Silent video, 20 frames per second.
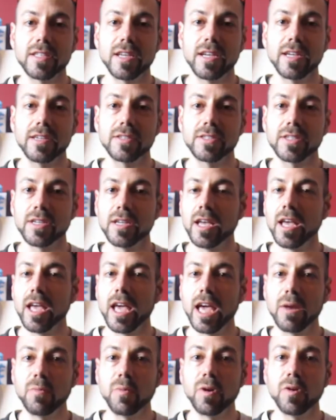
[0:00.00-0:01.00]
things,
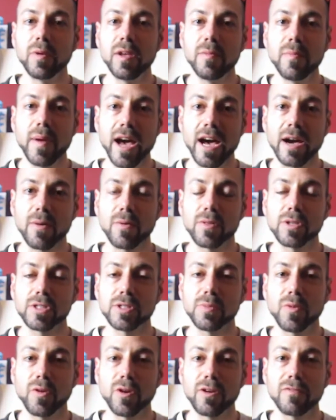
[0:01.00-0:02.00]
and we'll be back with
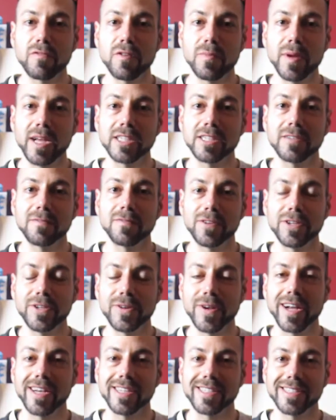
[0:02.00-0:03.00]
some more information for you
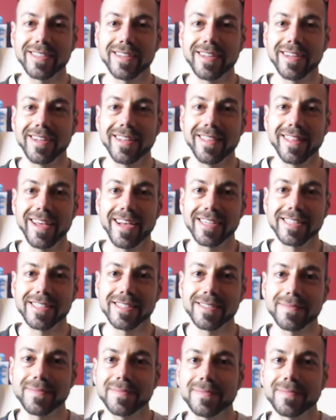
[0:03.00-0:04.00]
guys. Thanks.